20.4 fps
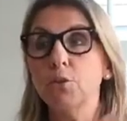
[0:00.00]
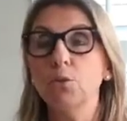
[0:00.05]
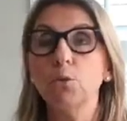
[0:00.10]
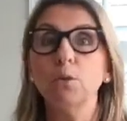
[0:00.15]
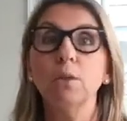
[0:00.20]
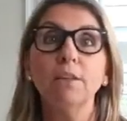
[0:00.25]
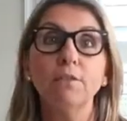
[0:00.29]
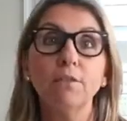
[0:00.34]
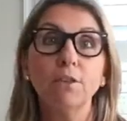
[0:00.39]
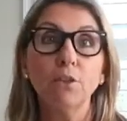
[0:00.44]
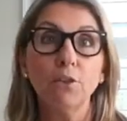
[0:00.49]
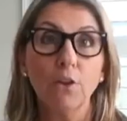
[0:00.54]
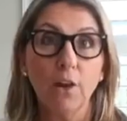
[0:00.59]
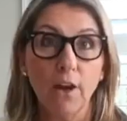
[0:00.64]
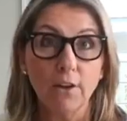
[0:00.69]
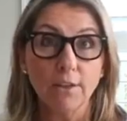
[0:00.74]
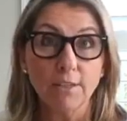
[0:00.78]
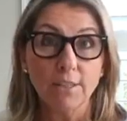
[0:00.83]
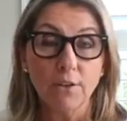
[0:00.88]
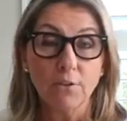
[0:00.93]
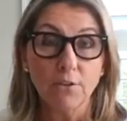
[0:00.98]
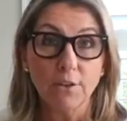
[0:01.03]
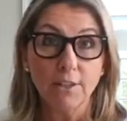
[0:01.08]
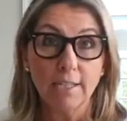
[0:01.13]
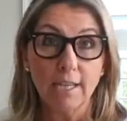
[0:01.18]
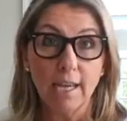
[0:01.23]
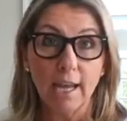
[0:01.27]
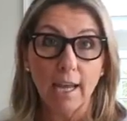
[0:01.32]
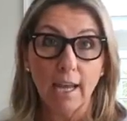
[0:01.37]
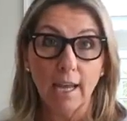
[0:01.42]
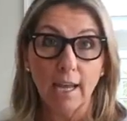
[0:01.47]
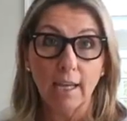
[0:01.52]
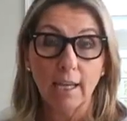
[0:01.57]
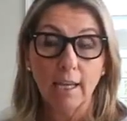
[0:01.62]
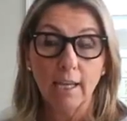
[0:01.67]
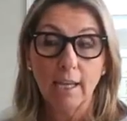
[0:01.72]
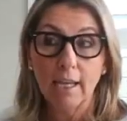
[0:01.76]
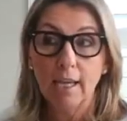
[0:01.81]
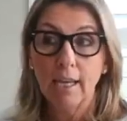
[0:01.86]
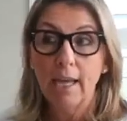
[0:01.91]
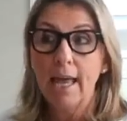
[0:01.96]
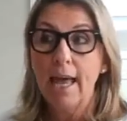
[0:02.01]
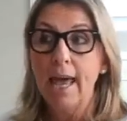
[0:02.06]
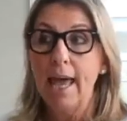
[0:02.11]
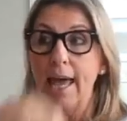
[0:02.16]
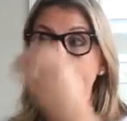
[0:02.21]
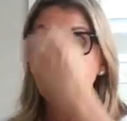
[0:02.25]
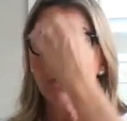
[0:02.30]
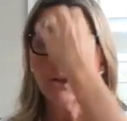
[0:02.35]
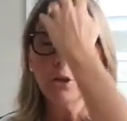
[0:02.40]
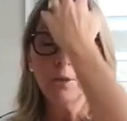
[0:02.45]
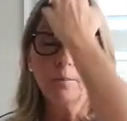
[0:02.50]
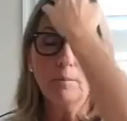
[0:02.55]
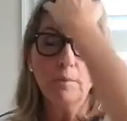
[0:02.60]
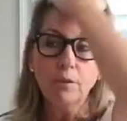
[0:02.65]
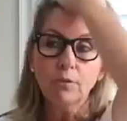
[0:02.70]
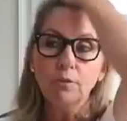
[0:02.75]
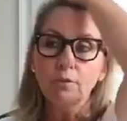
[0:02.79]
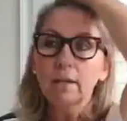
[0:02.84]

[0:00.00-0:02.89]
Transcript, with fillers: you live in your house every day and it could be